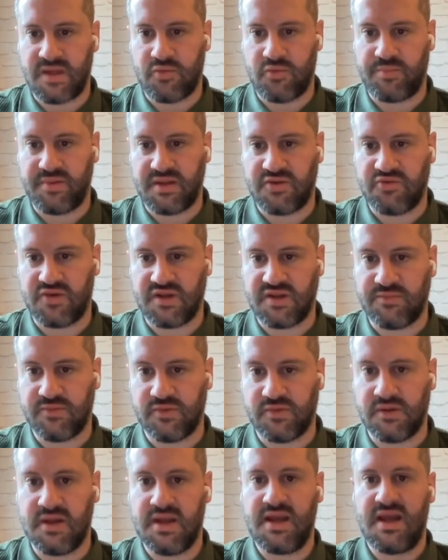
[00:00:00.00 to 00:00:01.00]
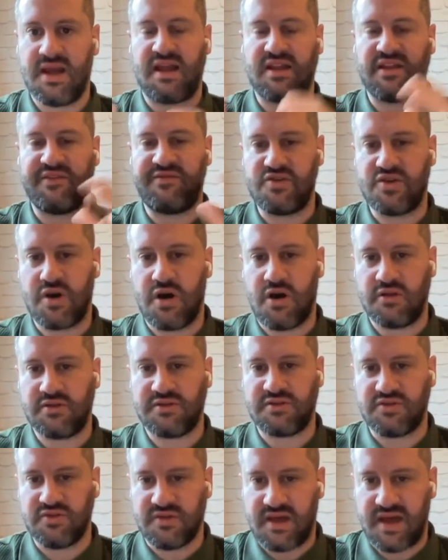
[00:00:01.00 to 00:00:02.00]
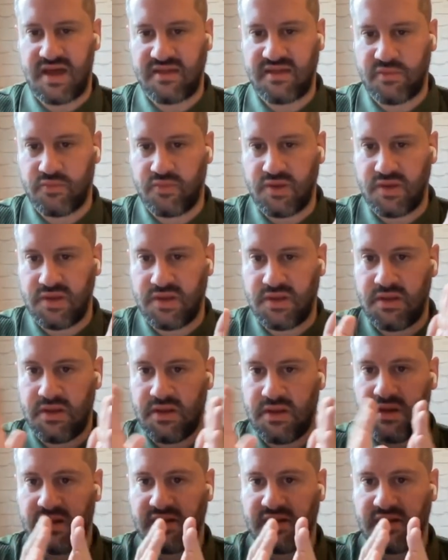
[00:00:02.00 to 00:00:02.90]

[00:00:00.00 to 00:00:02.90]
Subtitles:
That would be incredible. And if you can't do that, then we